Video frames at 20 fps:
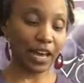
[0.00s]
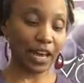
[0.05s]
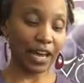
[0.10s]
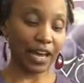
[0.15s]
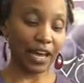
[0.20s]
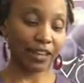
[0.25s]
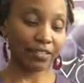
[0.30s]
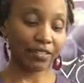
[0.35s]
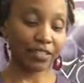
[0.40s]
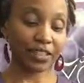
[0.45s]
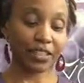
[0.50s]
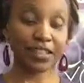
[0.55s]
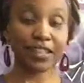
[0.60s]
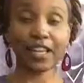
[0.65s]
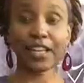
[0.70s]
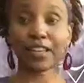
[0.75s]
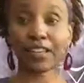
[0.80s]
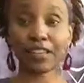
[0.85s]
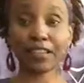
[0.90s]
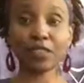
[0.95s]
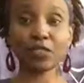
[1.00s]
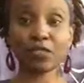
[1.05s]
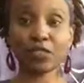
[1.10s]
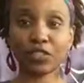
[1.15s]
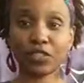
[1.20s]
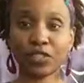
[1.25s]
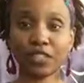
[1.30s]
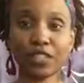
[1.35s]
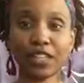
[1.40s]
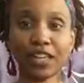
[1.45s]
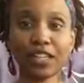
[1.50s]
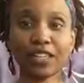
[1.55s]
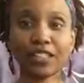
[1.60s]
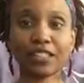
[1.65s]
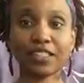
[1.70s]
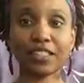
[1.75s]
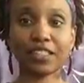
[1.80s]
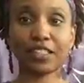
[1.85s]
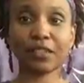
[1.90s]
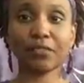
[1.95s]
I really like this, which is not a
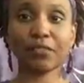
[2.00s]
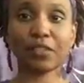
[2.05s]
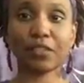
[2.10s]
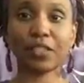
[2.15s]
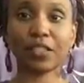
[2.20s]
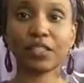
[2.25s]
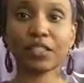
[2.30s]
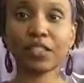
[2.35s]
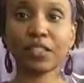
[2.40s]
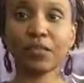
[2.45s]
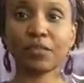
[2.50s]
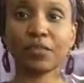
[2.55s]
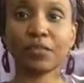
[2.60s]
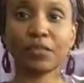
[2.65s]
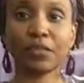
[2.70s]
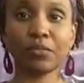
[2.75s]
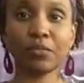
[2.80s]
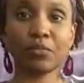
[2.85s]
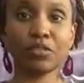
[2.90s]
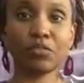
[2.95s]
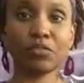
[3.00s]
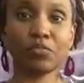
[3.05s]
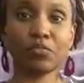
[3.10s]
tea, but it's some